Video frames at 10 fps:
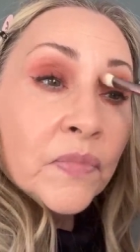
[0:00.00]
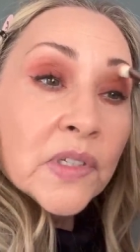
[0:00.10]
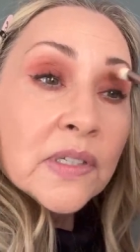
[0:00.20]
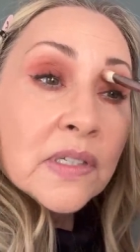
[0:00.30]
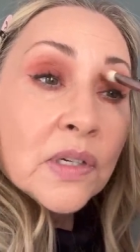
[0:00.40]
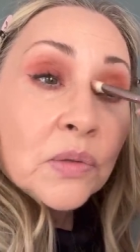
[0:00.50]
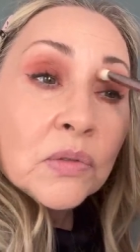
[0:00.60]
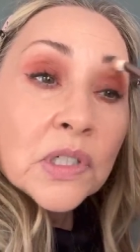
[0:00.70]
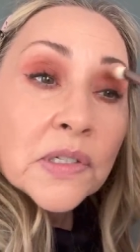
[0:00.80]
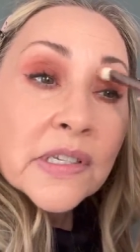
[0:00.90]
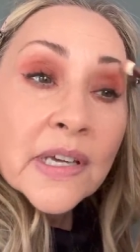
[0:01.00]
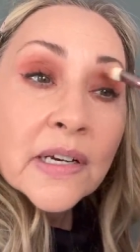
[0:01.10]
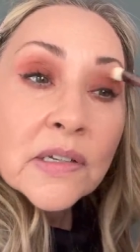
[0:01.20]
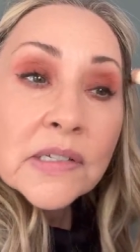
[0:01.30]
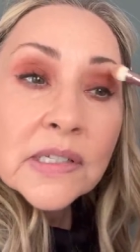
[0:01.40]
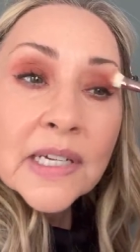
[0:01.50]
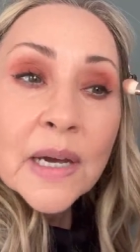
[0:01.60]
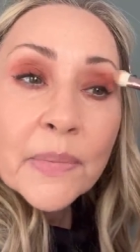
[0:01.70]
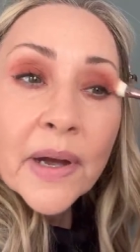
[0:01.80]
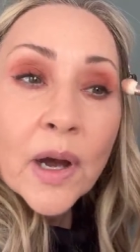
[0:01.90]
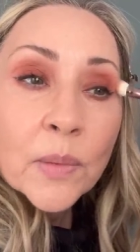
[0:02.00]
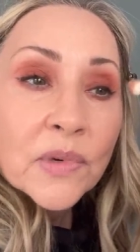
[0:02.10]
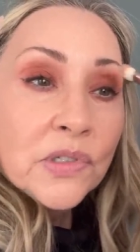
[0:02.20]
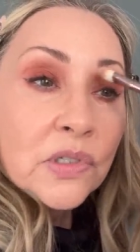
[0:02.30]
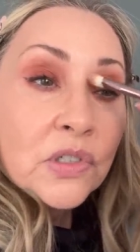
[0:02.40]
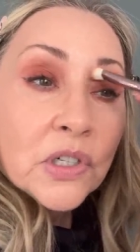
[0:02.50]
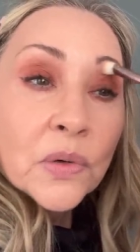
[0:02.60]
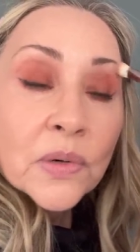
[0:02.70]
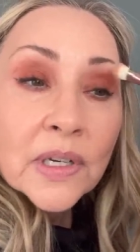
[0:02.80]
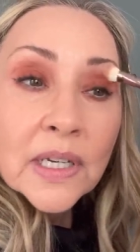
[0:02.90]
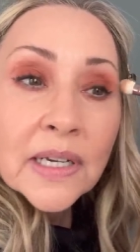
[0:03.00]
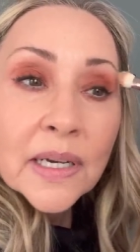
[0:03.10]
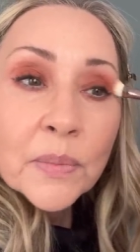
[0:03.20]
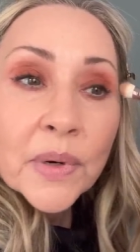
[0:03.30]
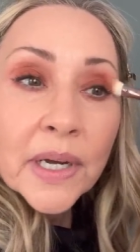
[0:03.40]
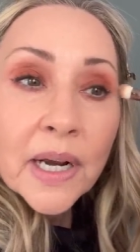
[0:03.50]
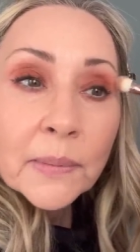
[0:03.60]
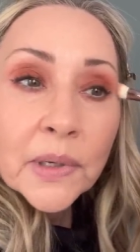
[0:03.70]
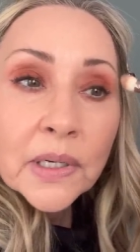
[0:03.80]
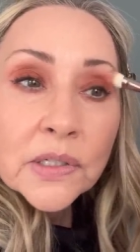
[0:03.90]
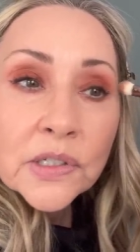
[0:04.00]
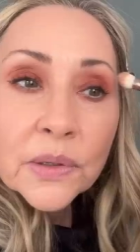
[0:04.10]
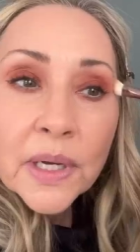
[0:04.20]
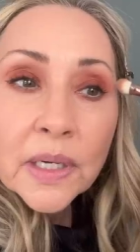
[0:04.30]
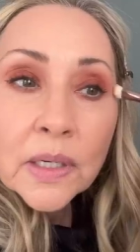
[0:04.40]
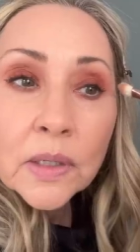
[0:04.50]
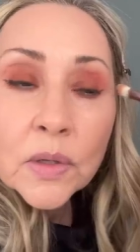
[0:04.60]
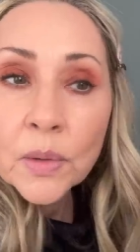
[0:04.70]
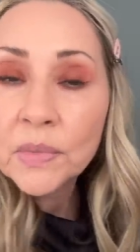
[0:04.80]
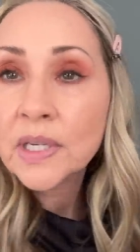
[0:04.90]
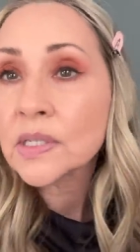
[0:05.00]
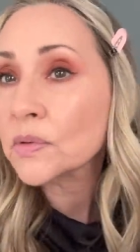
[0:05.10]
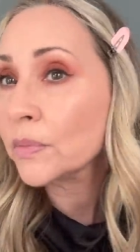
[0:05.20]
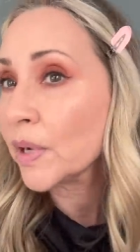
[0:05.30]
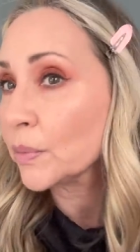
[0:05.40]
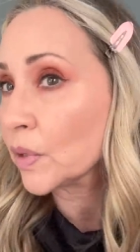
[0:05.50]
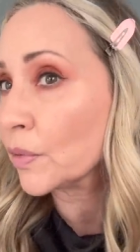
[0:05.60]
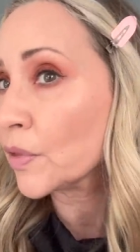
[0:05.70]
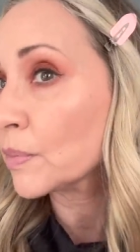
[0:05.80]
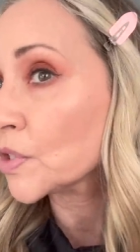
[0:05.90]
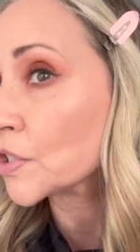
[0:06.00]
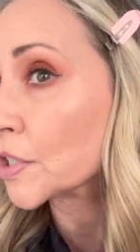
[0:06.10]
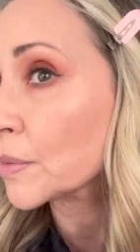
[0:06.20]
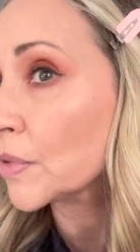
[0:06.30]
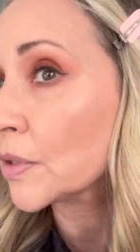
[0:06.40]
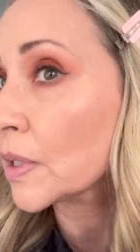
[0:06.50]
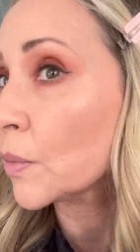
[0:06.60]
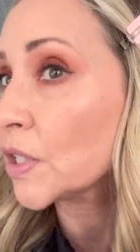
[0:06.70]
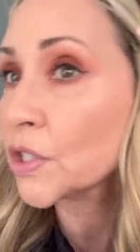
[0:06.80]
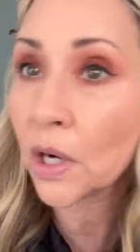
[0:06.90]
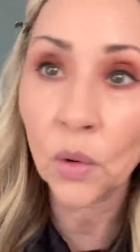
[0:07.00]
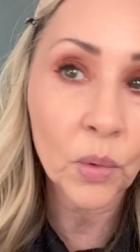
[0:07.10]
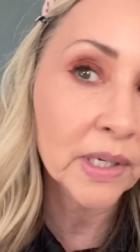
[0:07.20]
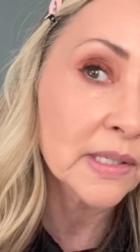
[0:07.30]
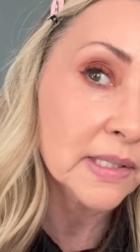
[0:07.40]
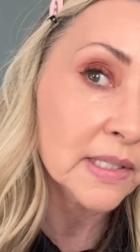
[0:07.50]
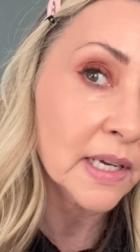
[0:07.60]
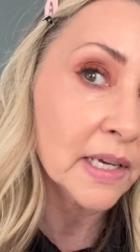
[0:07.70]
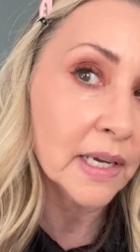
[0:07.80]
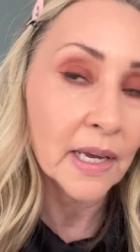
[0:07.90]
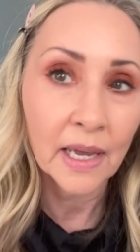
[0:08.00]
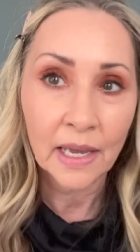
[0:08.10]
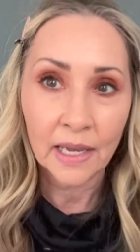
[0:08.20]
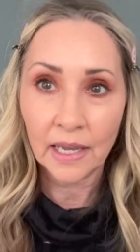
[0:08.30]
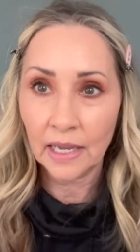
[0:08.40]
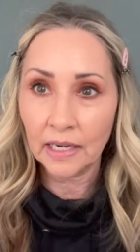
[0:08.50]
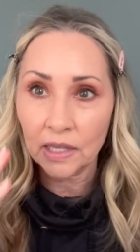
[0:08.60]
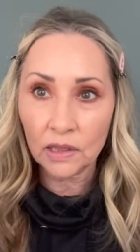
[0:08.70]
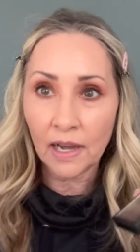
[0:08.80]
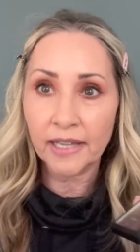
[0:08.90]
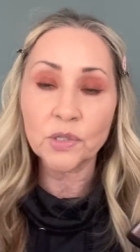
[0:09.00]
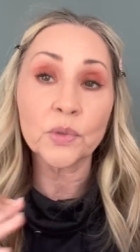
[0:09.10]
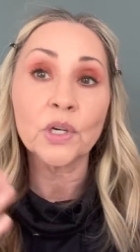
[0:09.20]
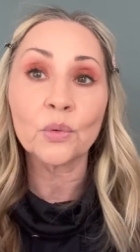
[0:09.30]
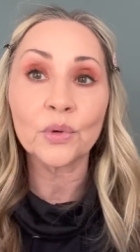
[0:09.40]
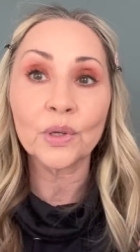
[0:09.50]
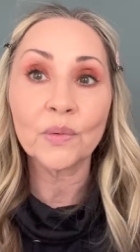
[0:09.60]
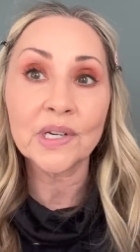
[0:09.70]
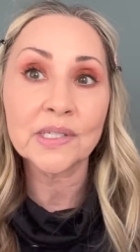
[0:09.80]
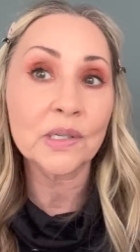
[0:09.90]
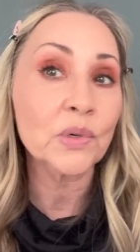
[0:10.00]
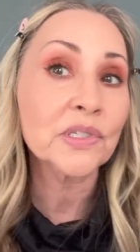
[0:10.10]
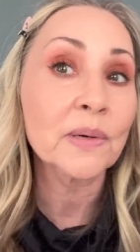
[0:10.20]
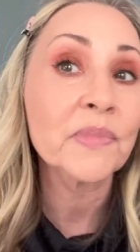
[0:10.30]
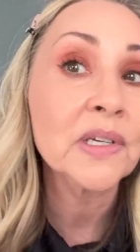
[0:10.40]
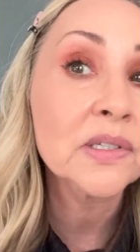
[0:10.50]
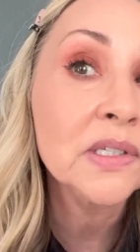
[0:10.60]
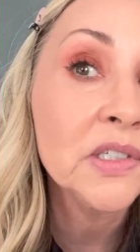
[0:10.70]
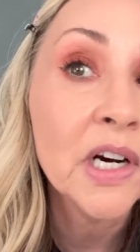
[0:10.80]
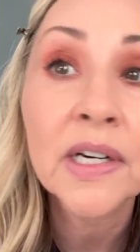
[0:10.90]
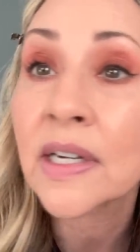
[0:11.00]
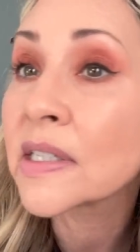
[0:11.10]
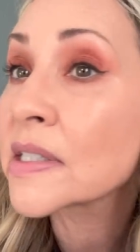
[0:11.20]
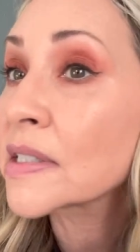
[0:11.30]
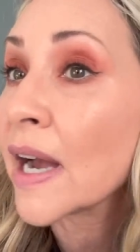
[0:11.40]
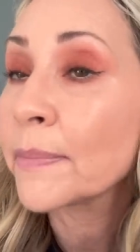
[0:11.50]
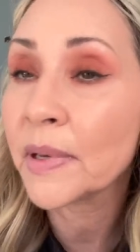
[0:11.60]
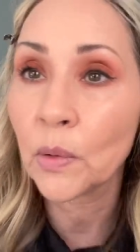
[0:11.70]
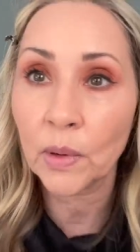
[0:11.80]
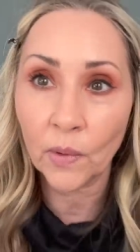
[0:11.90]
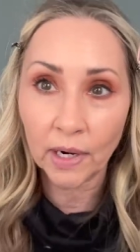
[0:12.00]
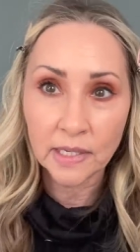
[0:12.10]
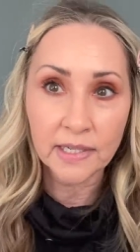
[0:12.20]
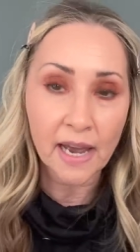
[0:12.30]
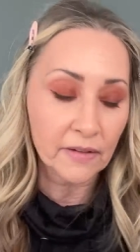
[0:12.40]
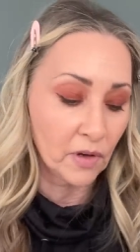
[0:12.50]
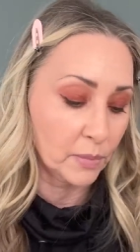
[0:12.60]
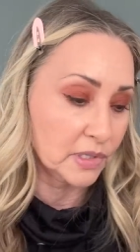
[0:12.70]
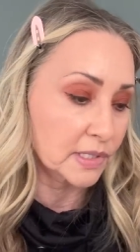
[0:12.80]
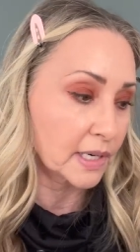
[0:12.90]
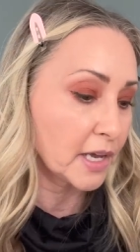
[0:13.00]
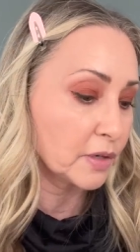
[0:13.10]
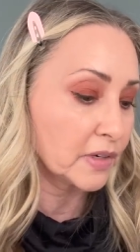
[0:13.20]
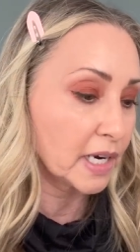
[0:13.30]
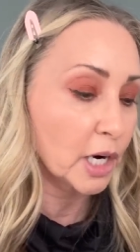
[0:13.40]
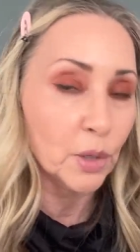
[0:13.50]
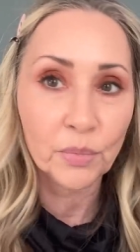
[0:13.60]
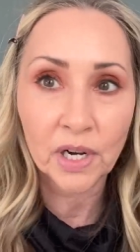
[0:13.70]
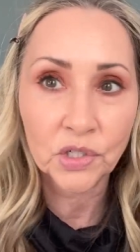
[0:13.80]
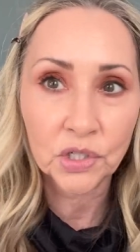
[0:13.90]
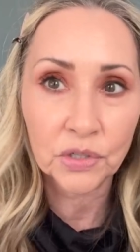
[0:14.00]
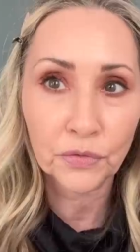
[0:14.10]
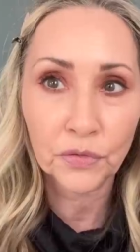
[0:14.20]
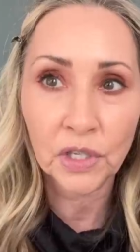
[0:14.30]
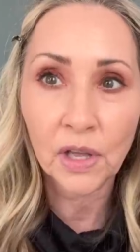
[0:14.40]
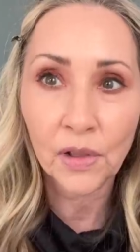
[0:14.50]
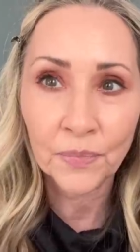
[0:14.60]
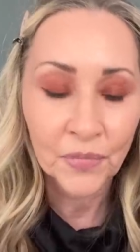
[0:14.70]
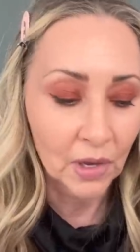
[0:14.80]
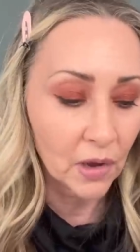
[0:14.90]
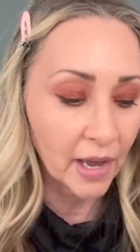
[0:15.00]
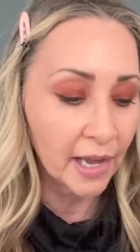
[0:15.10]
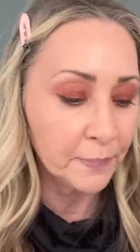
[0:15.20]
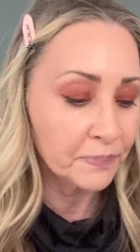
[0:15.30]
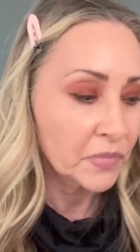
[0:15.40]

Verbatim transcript: This is a real subtle step. I almost don't need it, but I'm gonna do it because remember with mature beauty, we don't wanna see any lines. We don't really wanna see where something's starting and stopping. We want it to have almost kind of an airbrushed feel, okay?